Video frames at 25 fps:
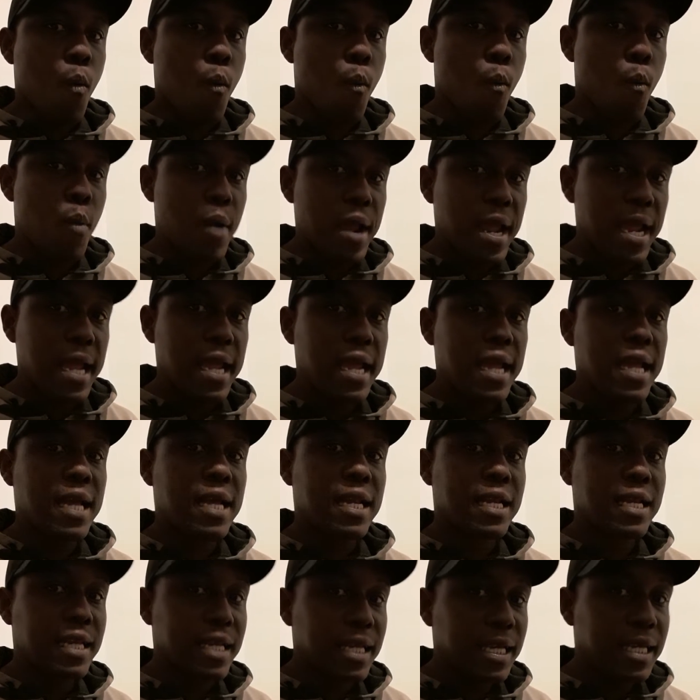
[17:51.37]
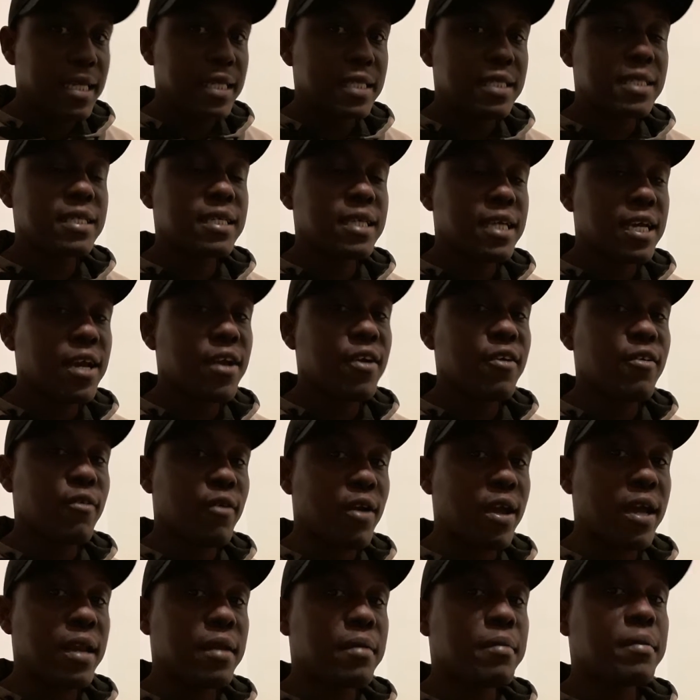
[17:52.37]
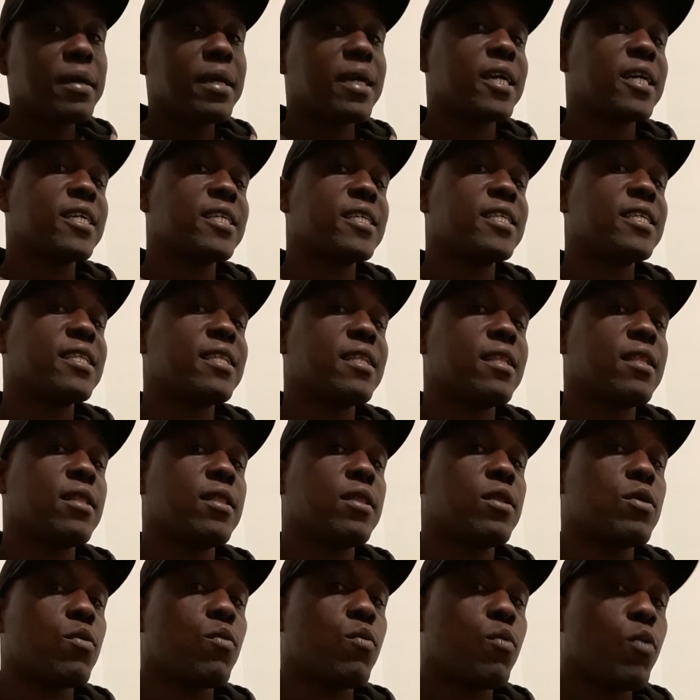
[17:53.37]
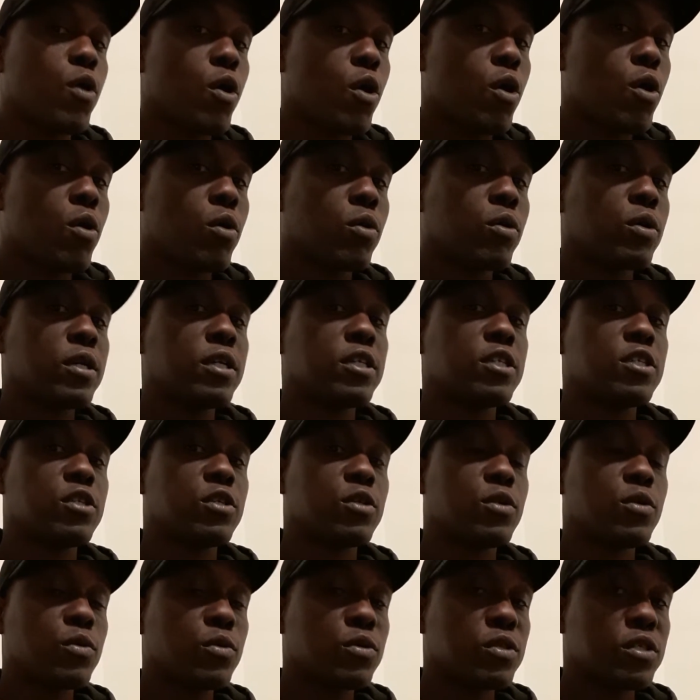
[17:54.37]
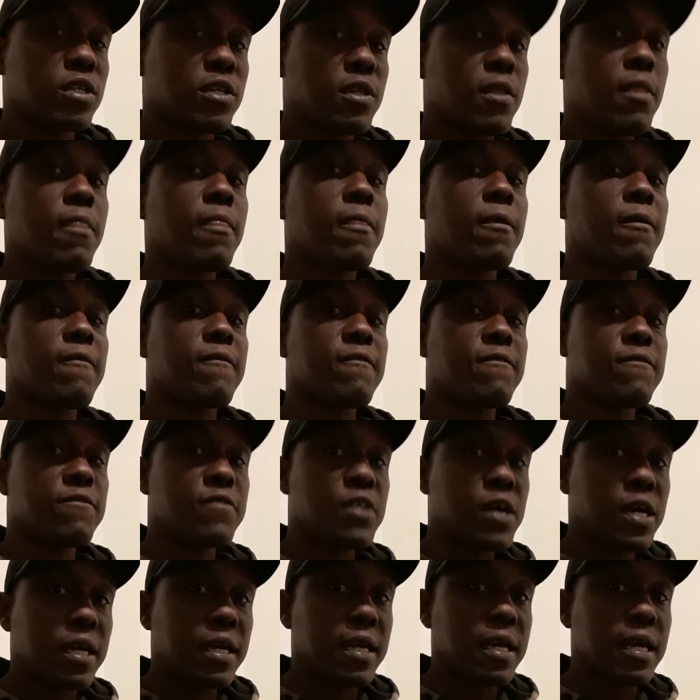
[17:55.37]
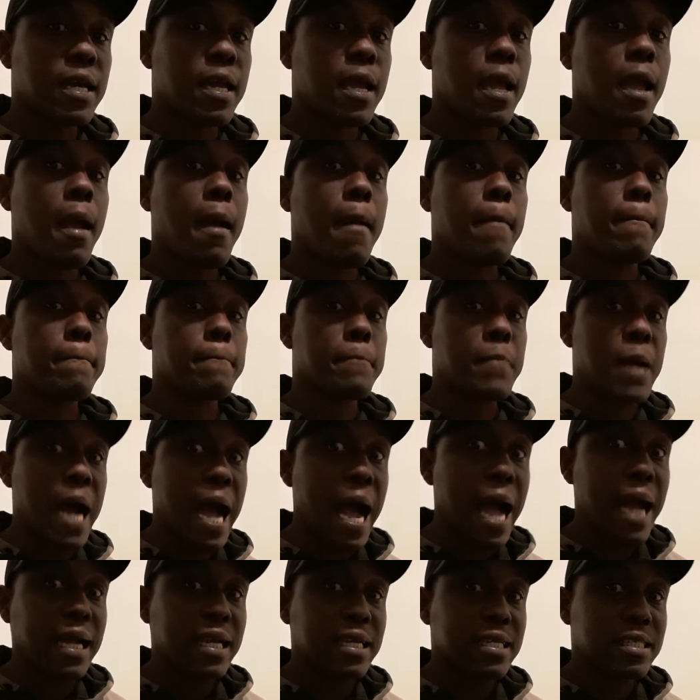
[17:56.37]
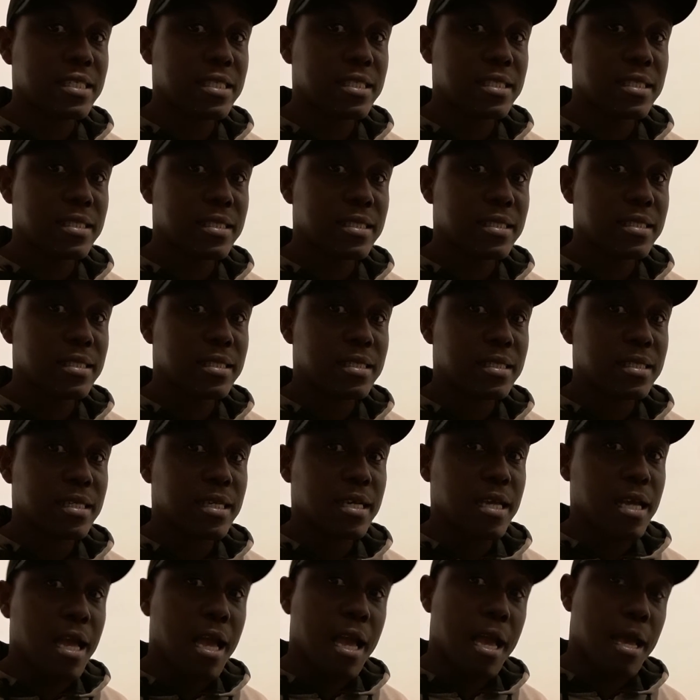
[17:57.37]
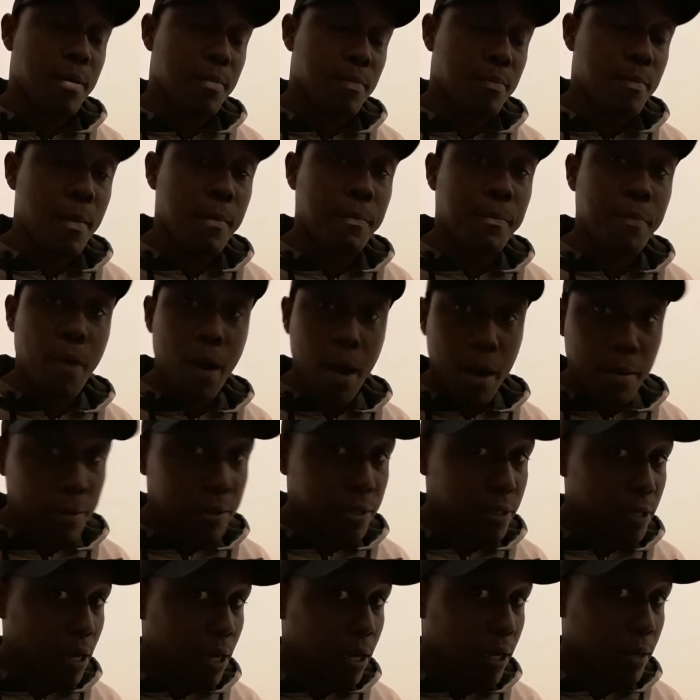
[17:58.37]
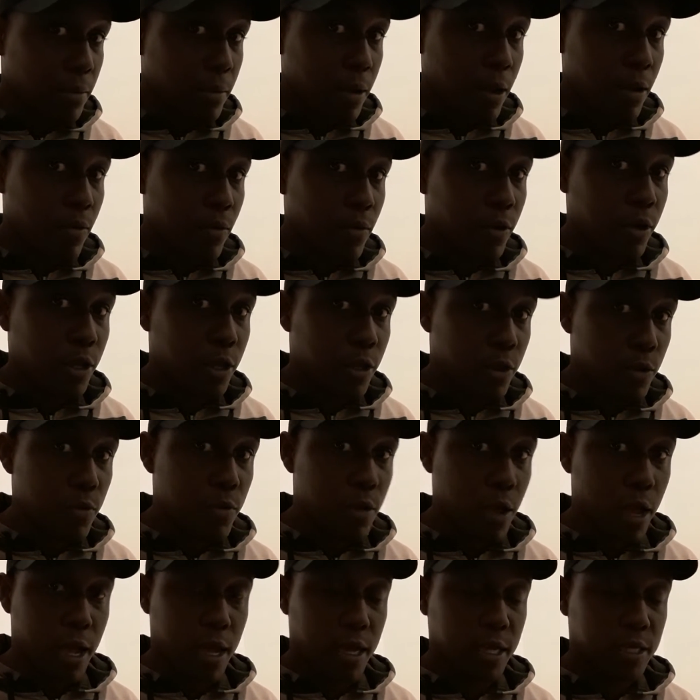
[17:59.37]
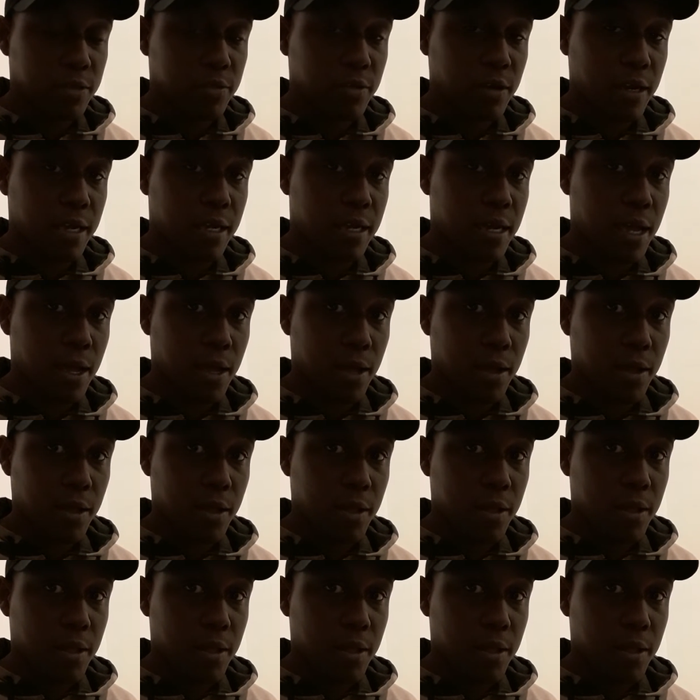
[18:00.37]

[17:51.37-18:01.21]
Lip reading: We need to get ready because the world is losing the fucking minds. And I'm probably talking about one of you guys right now.